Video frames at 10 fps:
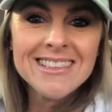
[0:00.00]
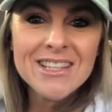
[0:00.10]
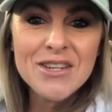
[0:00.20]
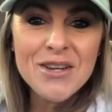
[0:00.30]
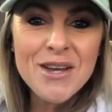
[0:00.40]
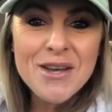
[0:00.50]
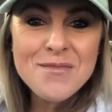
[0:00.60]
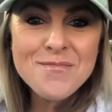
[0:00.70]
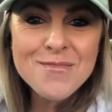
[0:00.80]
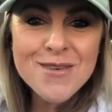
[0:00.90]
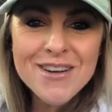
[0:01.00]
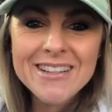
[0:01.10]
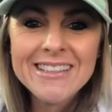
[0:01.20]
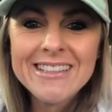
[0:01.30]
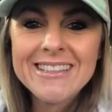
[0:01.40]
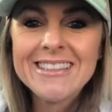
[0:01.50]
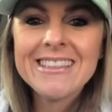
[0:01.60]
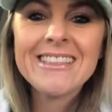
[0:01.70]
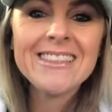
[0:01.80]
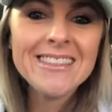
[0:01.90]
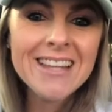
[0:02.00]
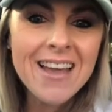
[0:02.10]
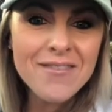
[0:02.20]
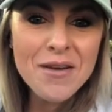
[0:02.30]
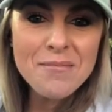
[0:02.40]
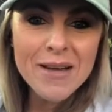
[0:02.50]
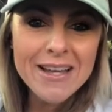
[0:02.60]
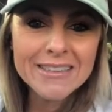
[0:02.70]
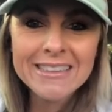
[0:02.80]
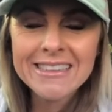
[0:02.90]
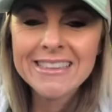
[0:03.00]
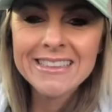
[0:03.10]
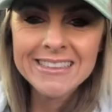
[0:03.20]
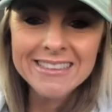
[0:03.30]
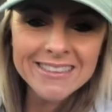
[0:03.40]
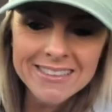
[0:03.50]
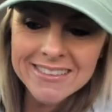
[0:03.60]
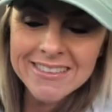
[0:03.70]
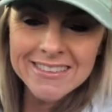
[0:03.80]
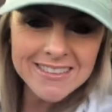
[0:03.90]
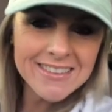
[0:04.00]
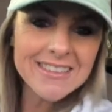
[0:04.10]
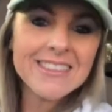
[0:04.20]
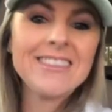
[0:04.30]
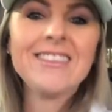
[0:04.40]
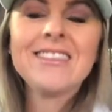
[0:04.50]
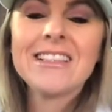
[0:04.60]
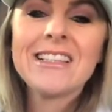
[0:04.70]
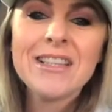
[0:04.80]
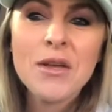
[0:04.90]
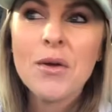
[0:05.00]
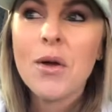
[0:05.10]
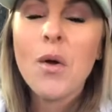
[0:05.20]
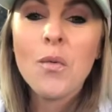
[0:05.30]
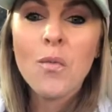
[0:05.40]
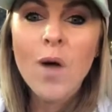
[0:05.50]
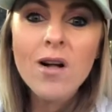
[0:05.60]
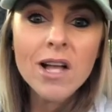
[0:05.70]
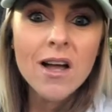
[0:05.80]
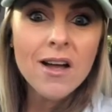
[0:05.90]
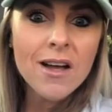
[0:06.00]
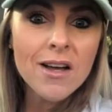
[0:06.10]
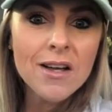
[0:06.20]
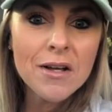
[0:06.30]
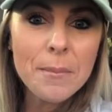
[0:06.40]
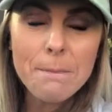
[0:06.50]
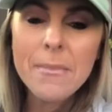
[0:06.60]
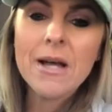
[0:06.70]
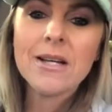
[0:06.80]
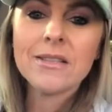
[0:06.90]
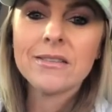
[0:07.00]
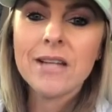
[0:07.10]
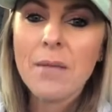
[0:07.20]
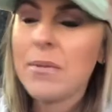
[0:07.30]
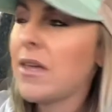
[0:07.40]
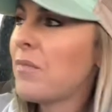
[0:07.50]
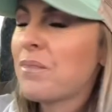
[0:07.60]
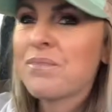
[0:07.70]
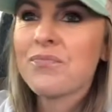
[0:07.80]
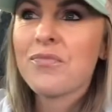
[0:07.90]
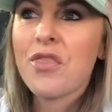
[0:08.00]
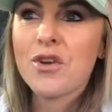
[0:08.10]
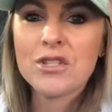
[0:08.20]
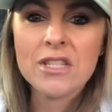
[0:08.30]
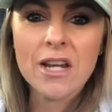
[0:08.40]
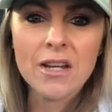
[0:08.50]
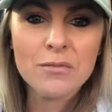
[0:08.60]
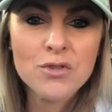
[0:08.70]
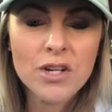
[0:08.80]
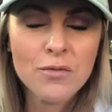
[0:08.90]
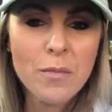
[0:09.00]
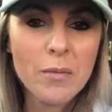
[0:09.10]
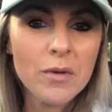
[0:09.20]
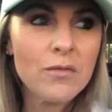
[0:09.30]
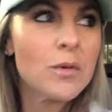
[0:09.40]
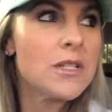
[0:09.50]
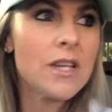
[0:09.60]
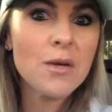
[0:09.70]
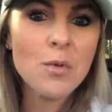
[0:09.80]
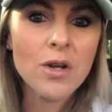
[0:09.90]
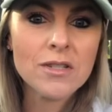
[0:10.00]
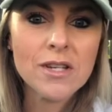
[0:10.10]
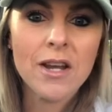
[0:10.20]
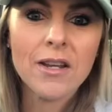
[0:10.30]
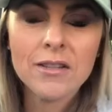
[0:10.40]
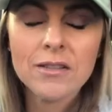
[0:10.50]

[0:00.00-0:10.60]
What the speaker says: Good morning, everybody. Welcome. Happy Thursday. I'm trying to remember even what day we're on today.